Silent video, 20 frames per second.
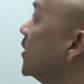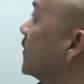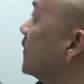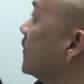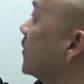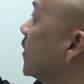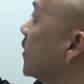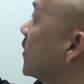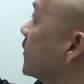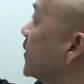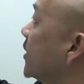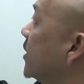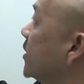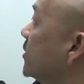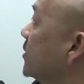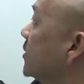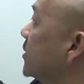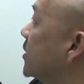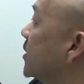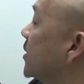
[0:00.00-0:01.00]

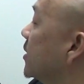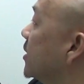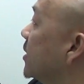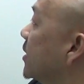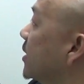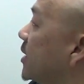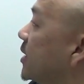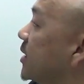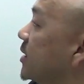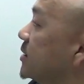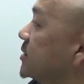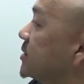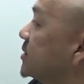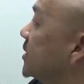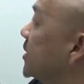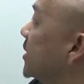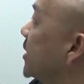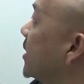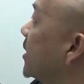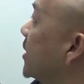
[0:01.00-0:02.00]
Fluorine
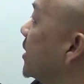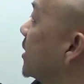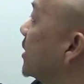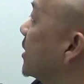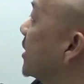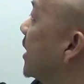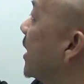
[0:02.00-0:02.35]
is a